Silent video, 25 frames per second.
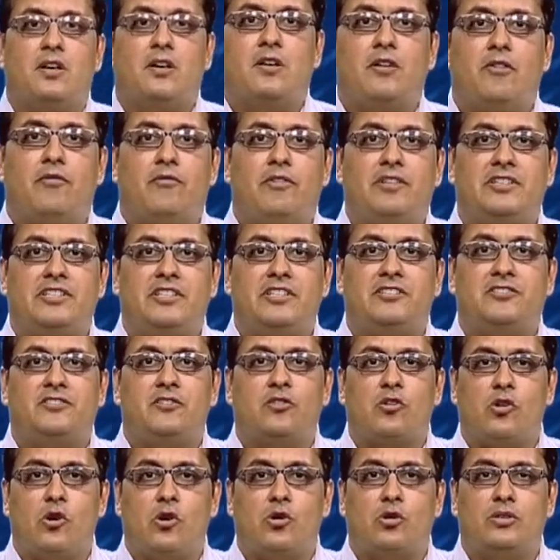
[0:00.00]
With its
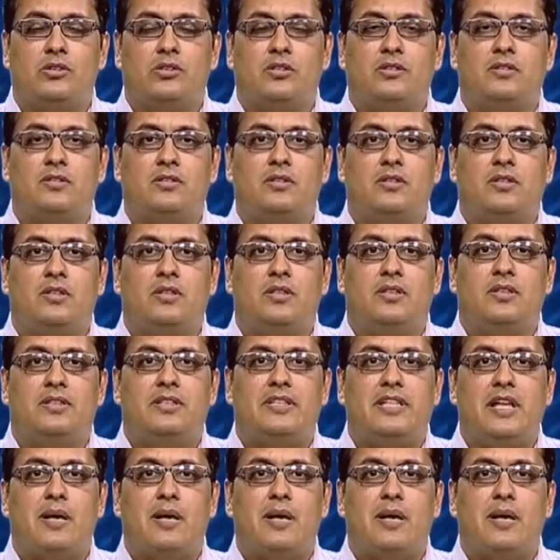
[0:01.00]
growth, the